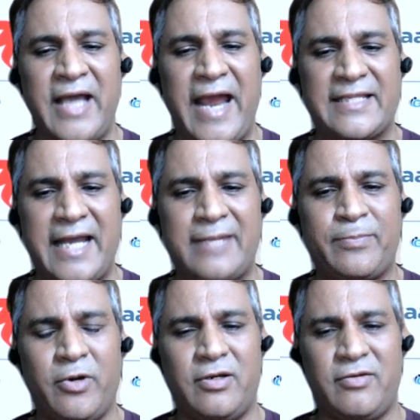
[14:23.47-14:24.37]
At that
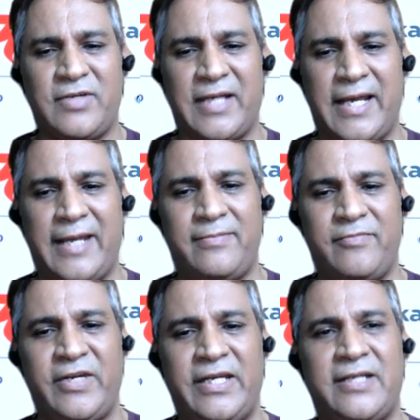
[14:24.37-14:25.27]
point of time,
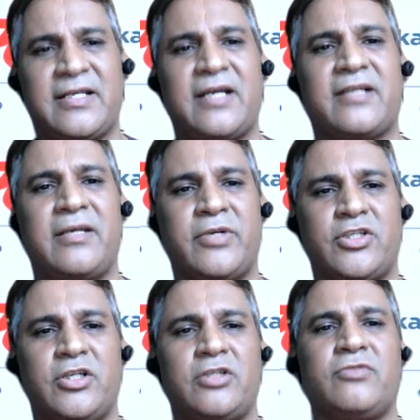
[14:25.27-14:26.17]
we did some
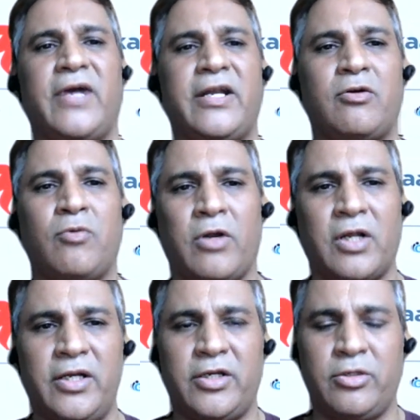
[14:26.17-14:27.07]
research to find out what
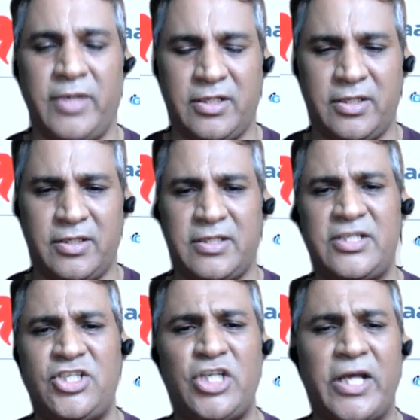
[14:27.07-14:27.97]
are incubators,
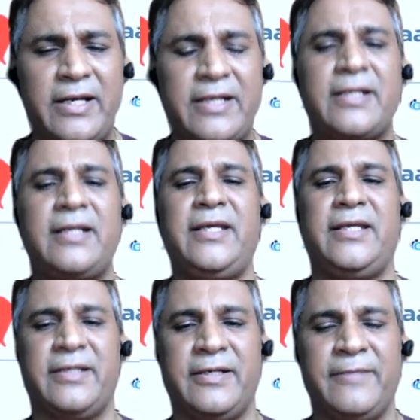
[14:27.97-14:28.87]
and
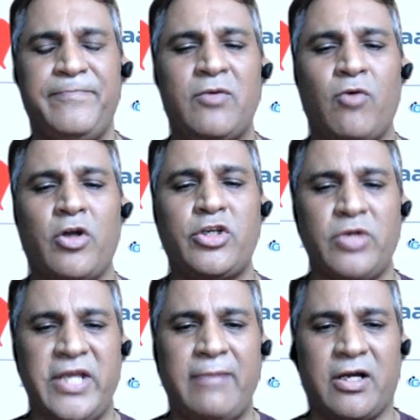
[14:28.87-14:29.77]
generally, what you
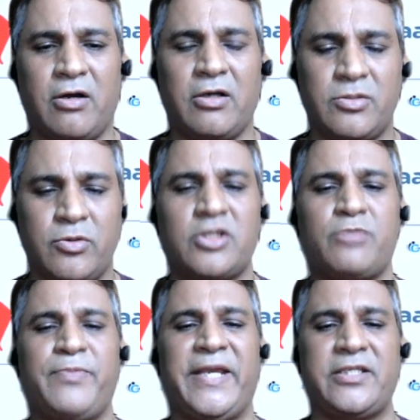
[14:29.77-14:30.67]
came across was
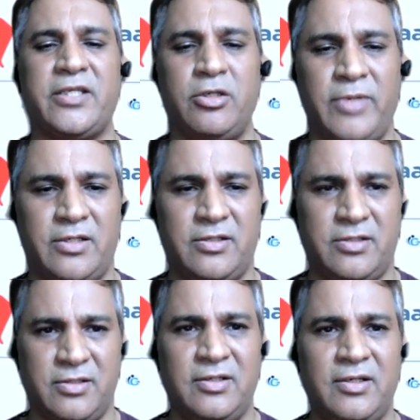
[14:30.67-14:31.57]
space
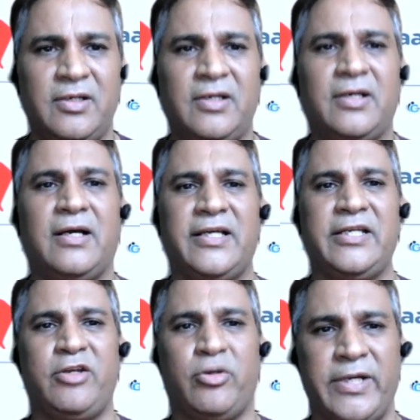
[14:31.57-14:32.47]
incubators.
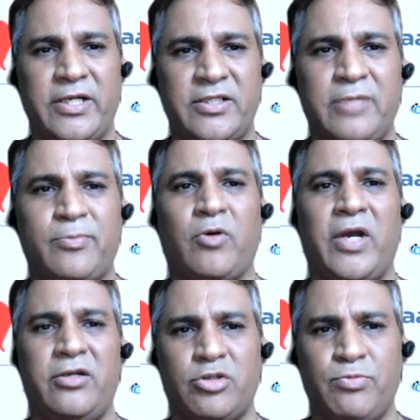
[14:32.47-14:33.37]
Incubators that
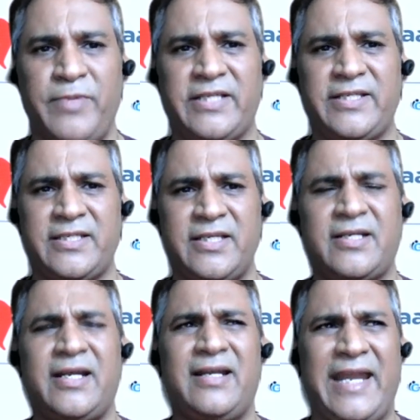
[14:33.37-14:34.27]
provide you space,
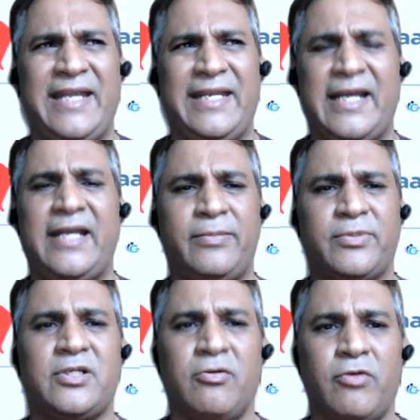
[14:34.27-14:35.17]
etc. And
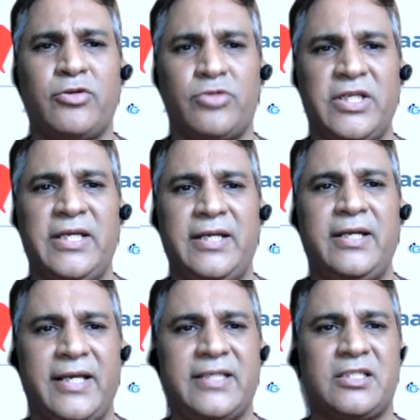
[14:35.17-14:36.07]
80-90% of what you see in
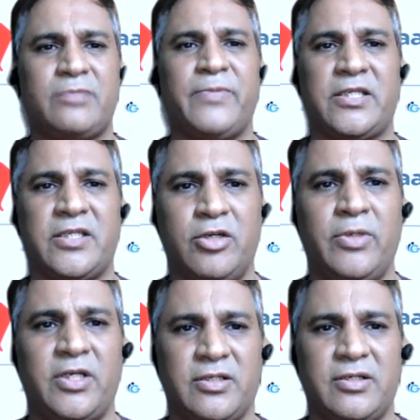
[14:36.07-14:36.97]
India is space
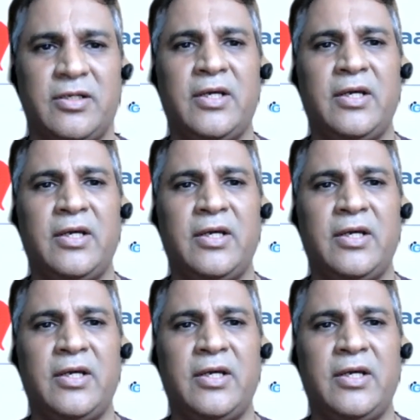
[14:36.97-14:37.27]
incubation.